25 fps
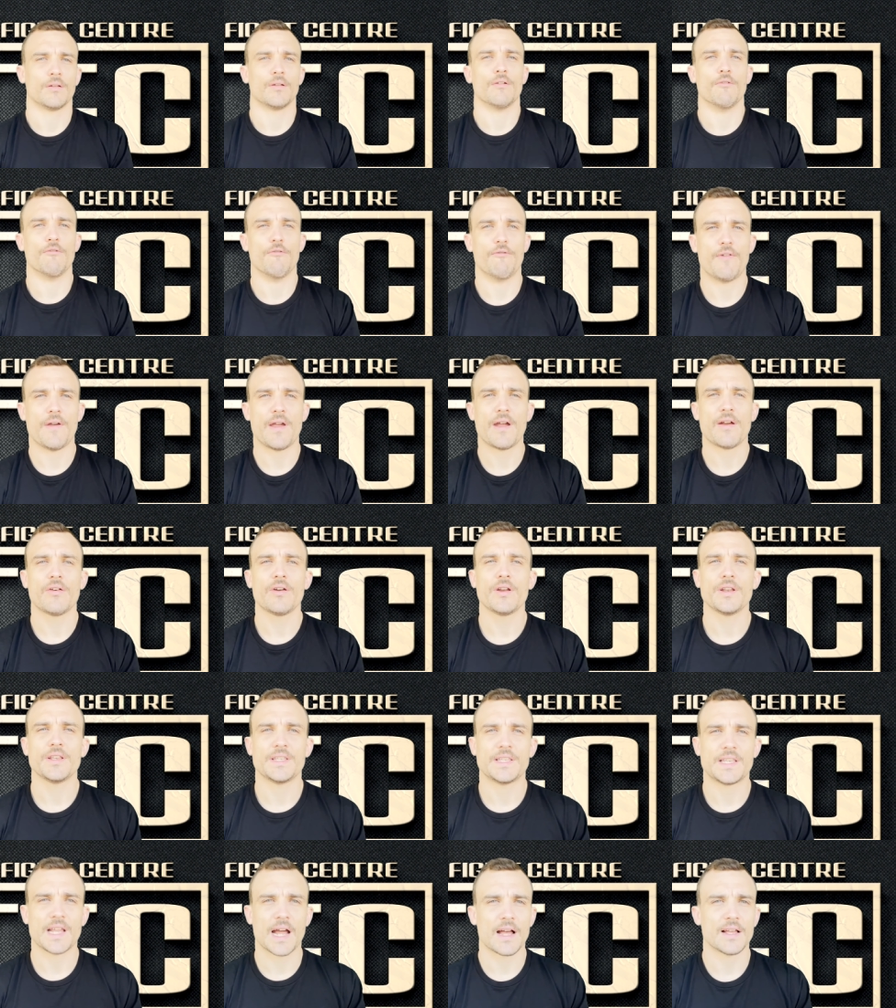Vera
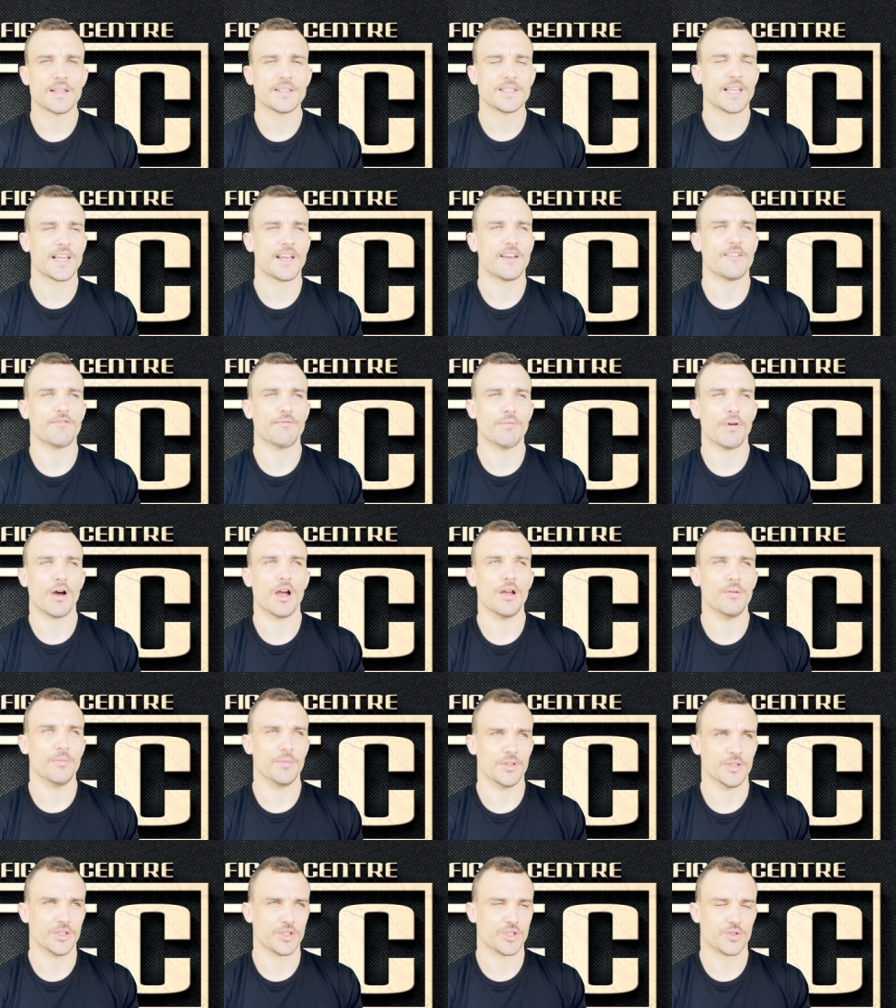does have
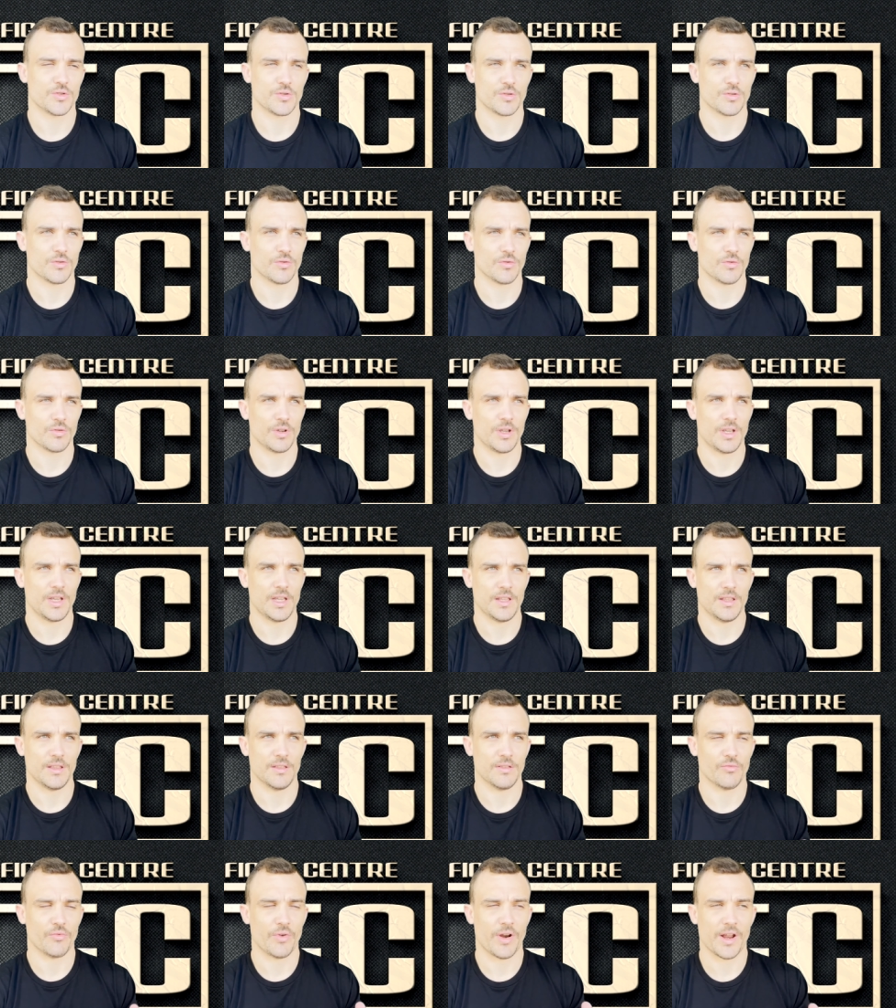moments
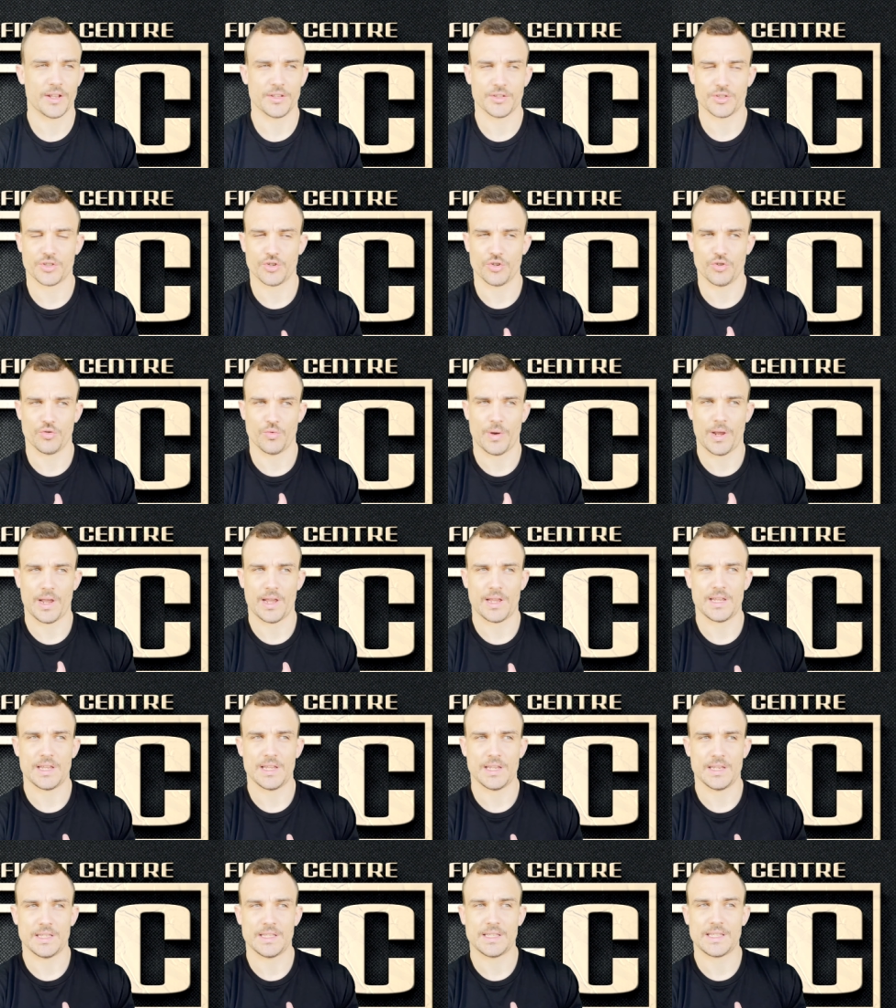in round 2 where
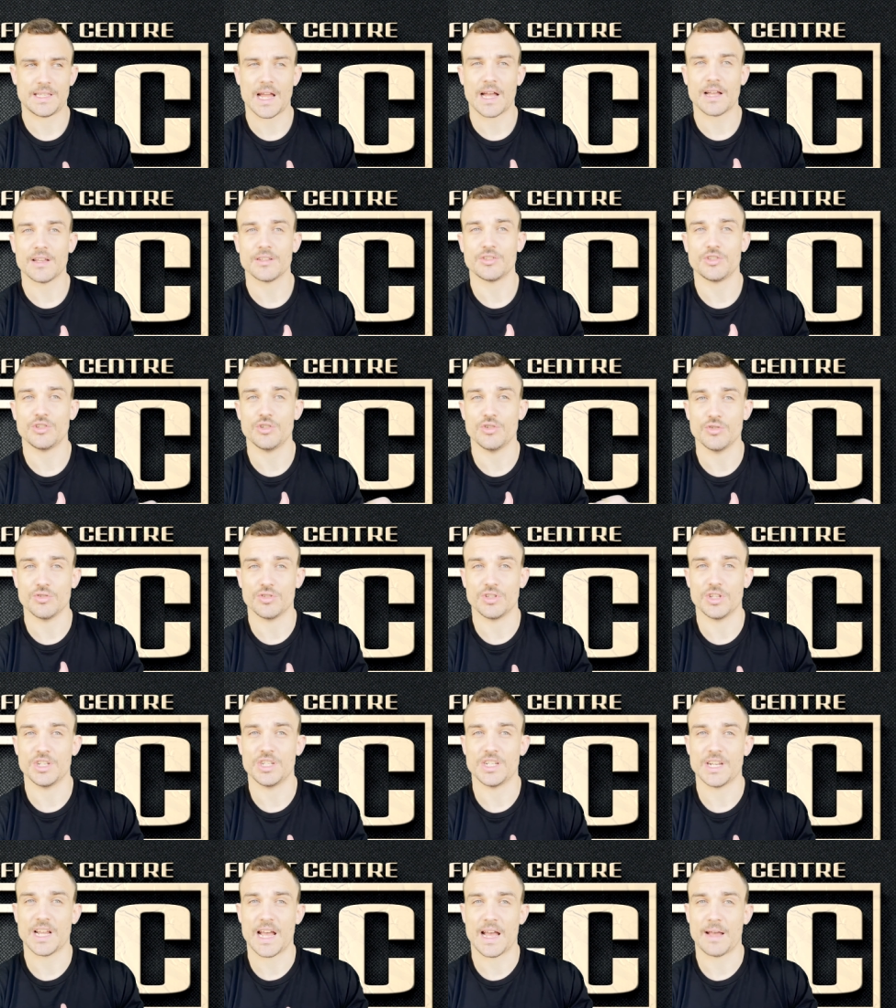he does use the
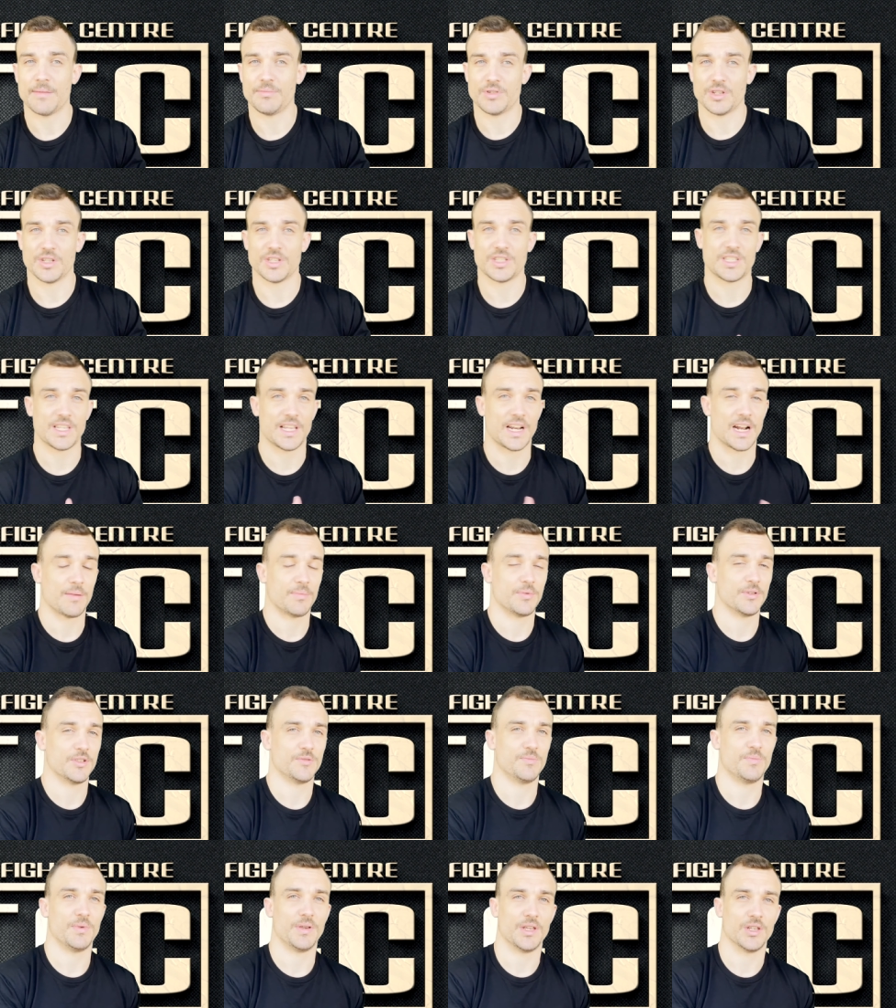jab to set up
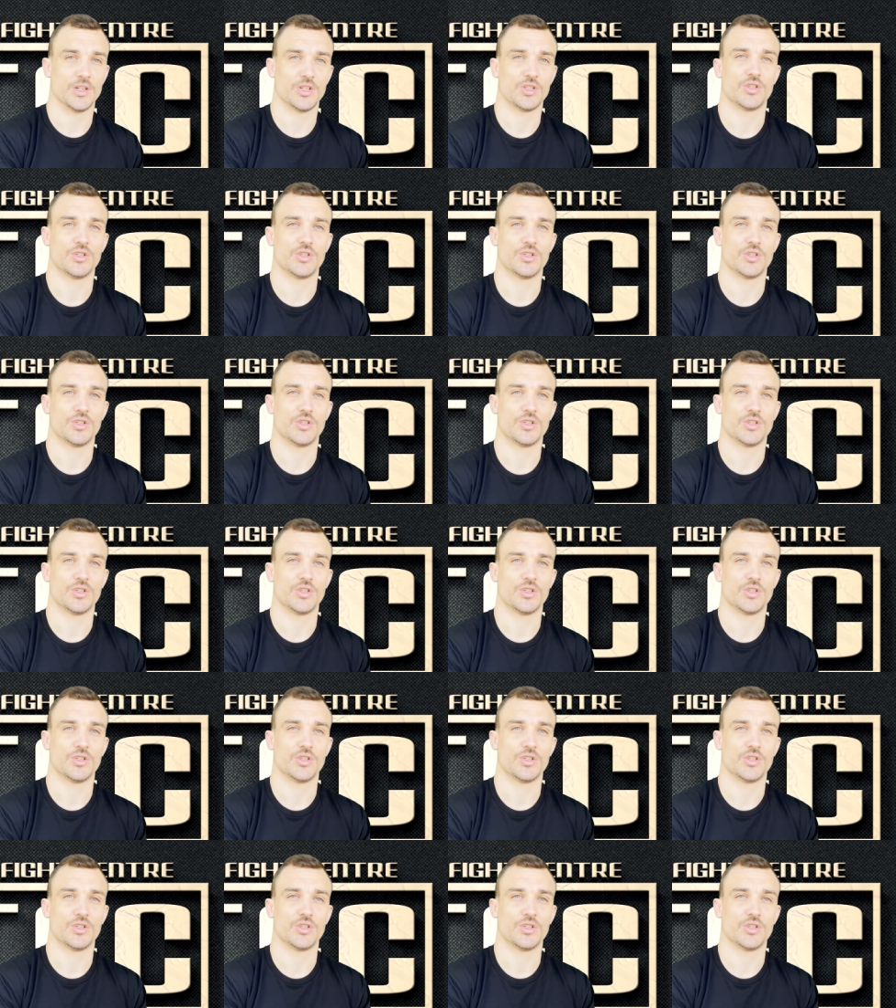his biggest